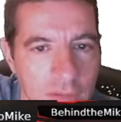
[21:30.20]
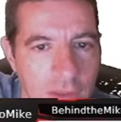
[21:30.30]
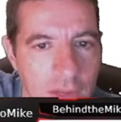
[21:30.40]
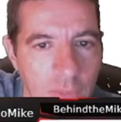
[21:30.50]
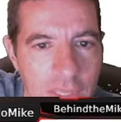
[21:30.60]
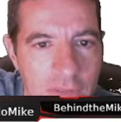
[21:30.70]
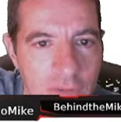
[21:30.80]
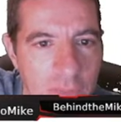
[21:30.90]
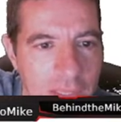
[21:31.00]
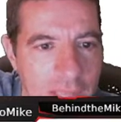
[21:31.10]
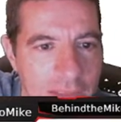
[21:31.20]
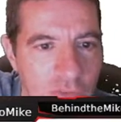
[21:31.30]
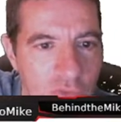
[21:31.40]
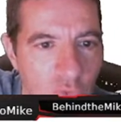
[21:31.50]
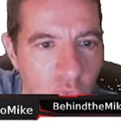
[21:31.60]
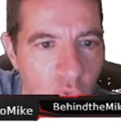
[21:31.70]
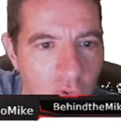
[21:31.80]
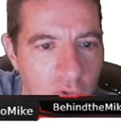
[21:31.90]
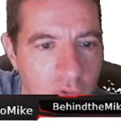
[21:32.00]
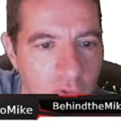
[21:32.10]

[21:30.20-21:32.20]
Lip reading: How do I get to my last score?